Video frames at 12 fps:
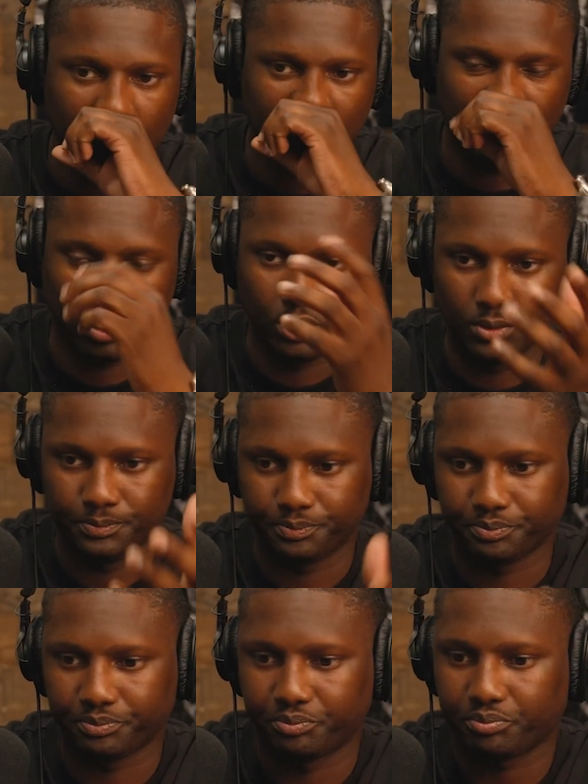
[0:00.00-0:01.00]
So
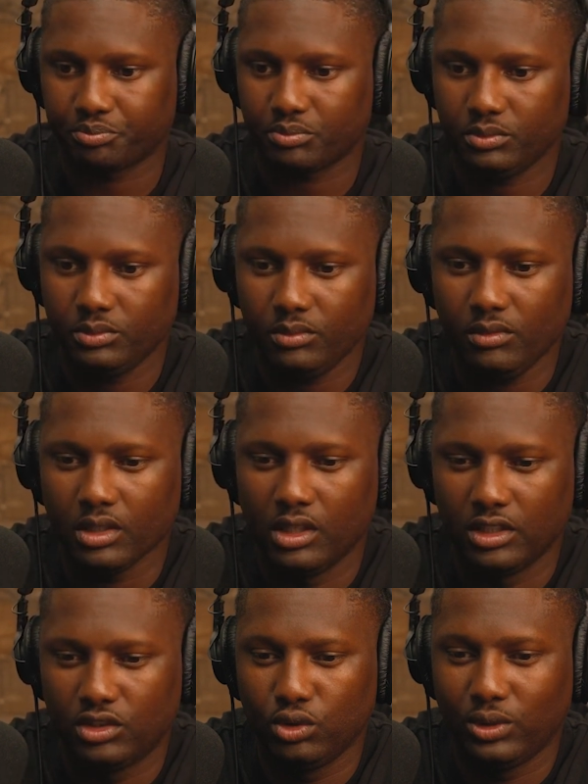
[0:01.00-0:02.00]

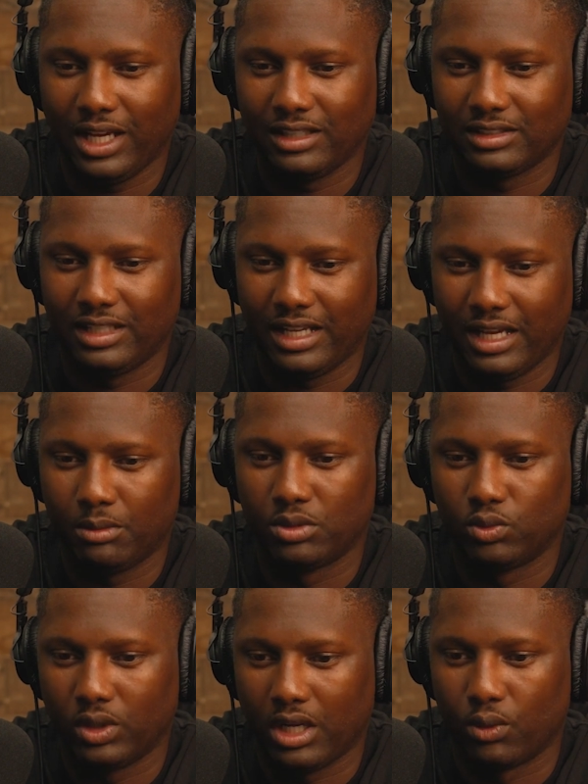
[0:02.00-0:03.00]
2009 was
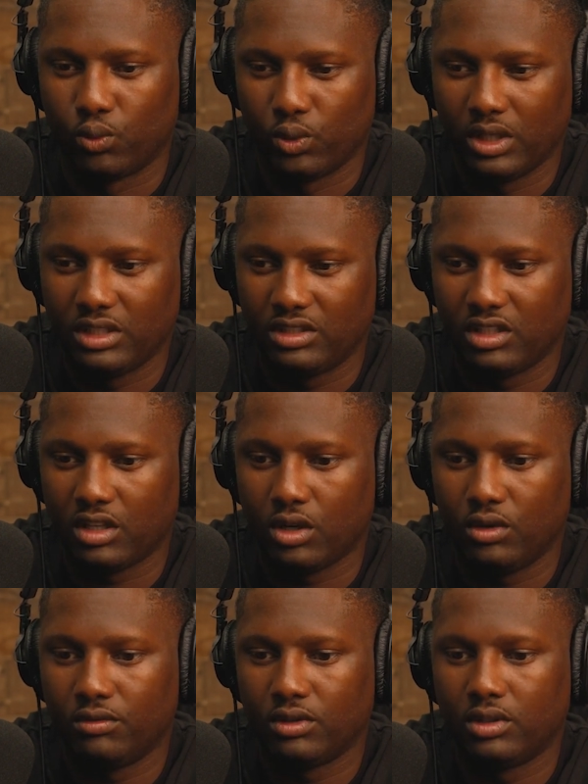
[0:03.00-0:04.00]
when I really took
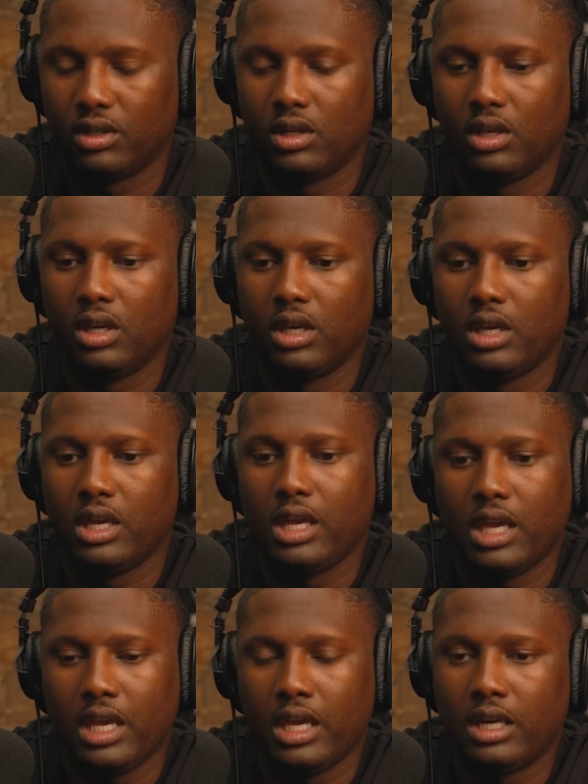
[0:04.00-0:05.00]
over,
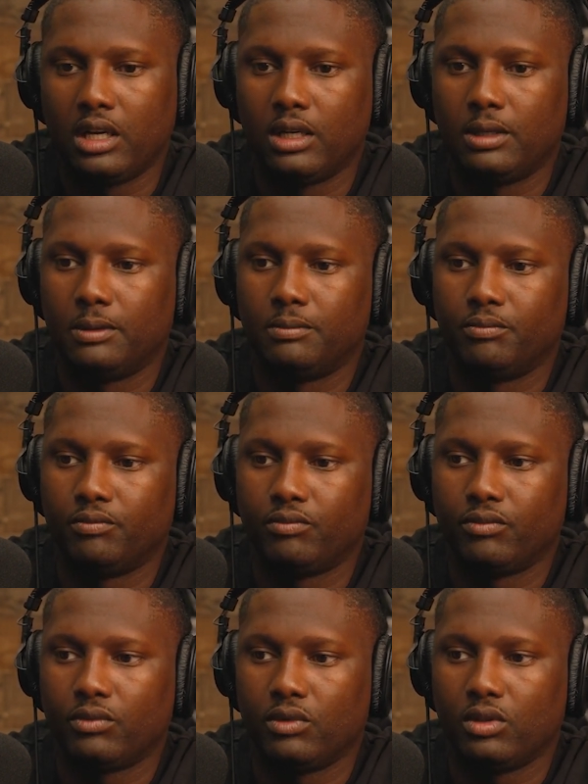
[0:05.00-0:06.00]
and
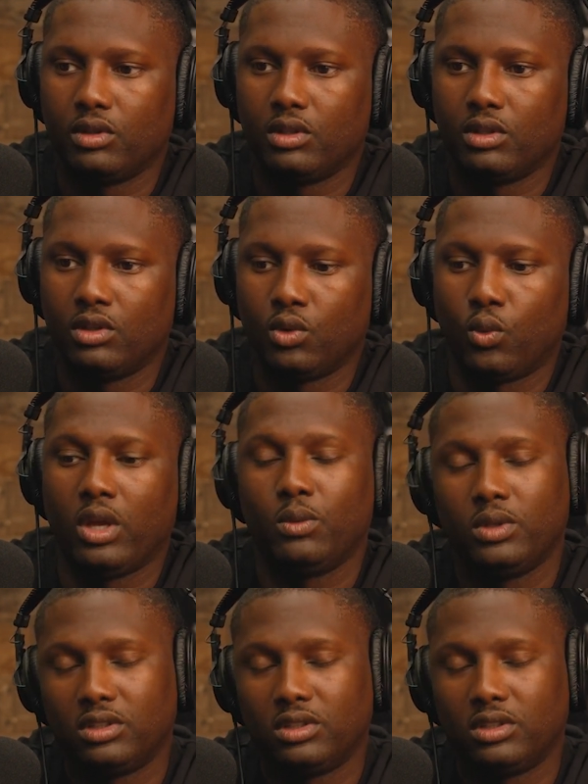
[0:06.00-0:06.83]
the way we